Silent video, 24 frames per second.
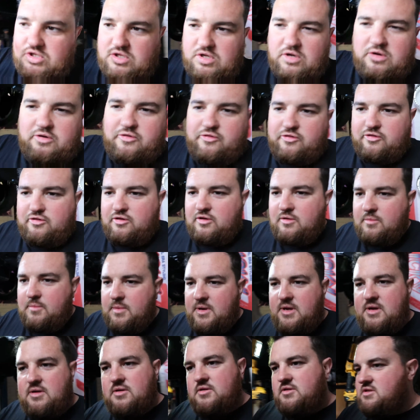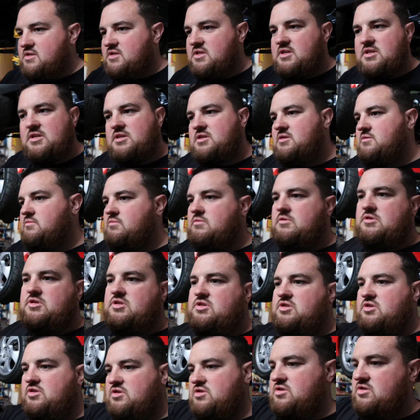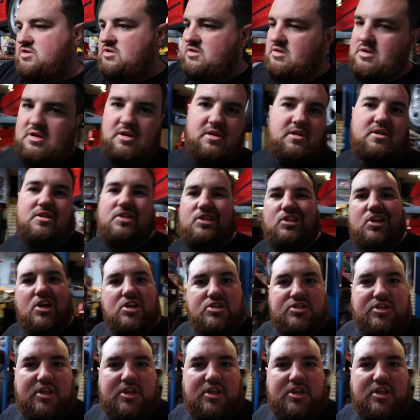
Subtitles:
stuff, because this was just not